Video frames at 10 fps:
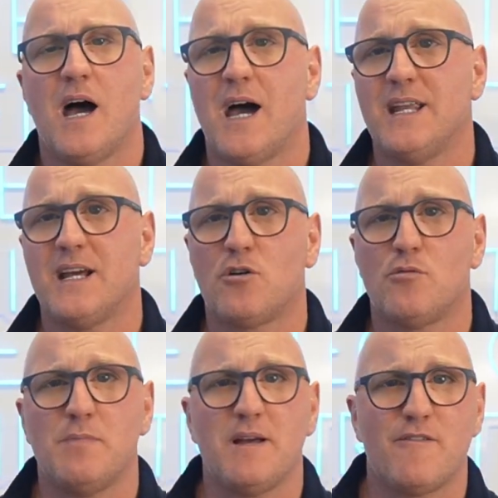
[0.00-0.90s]
and it
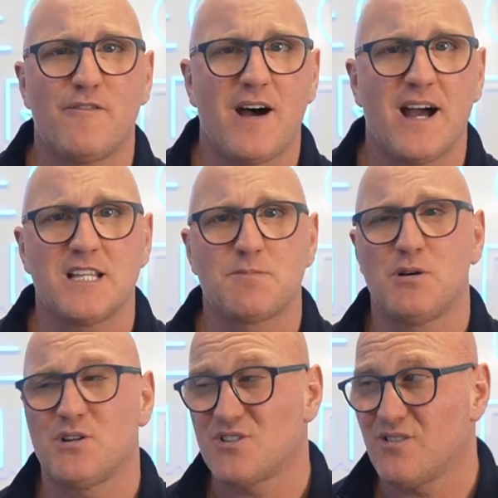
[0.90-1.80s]
could mean fines,
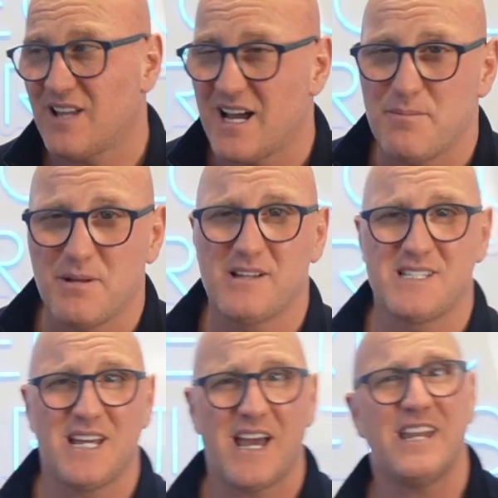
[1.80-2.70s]
personal
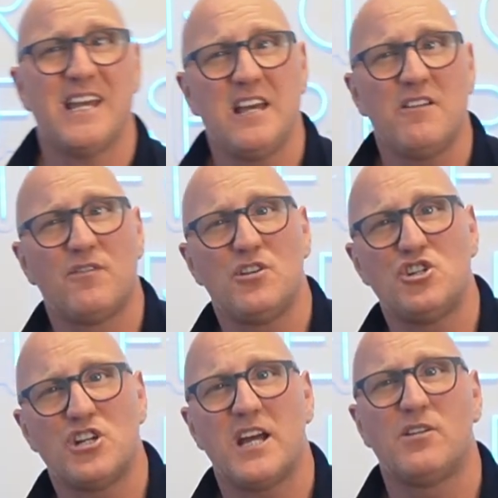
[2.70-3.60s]
liability and even
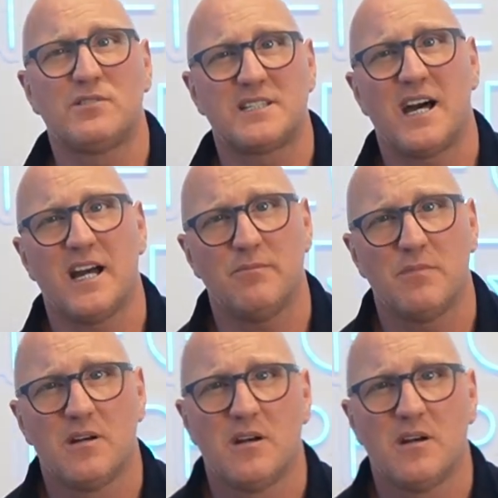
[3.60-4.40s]
jail time.